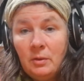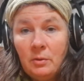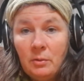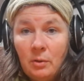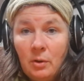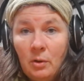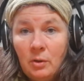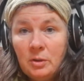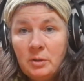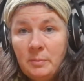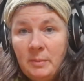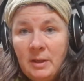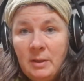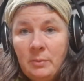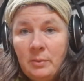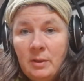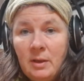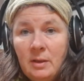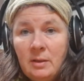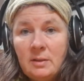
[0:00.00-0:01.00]
autumn
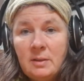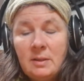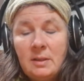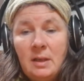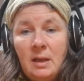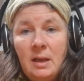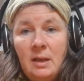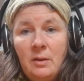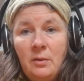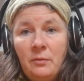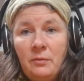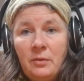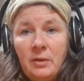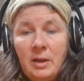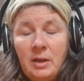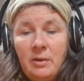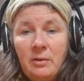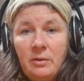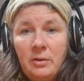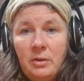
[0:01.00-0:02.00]
equinox, and over
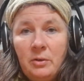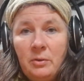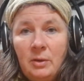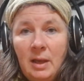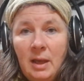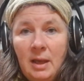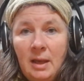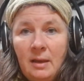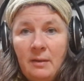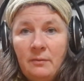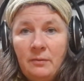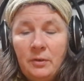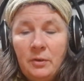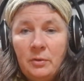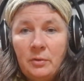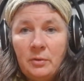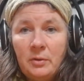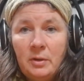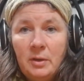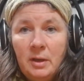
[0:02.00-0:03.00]
here you'll have
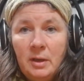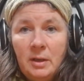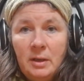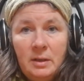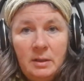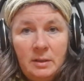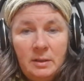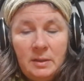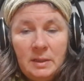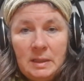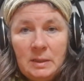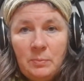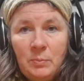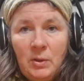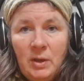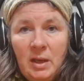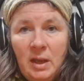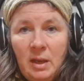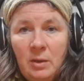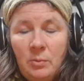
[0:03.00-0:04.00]
your
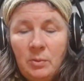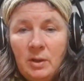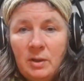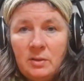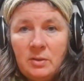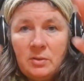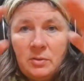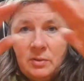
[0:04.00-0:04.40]
spring equinox. So